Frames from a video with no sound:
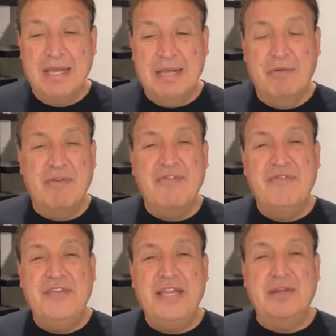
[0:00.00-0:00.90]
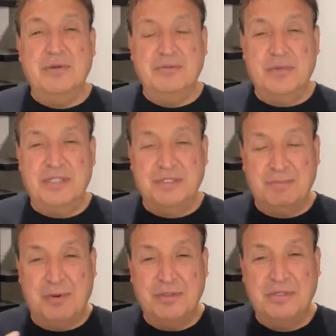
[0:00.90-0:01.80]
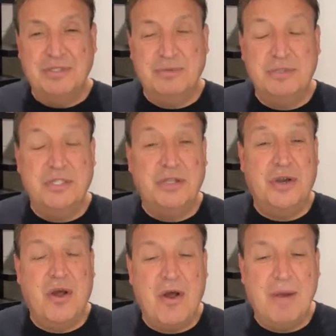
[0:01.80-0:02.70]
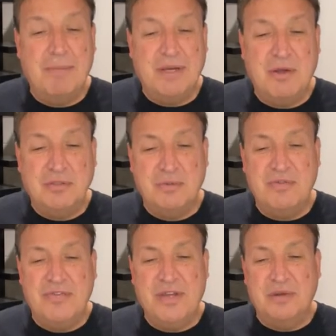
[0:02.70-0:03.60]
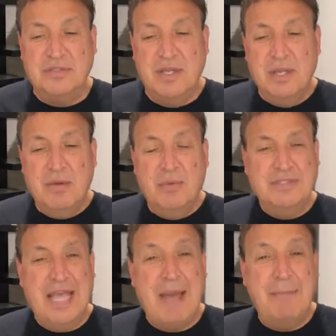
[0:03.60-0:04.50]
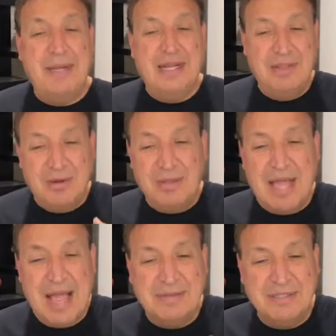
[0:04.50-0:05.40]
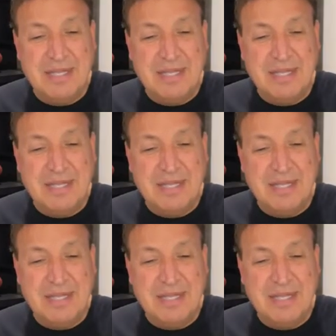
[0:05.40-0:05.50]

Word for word: it reveals what this person's, what's in their heart, but it also reveals what's happening in their lives.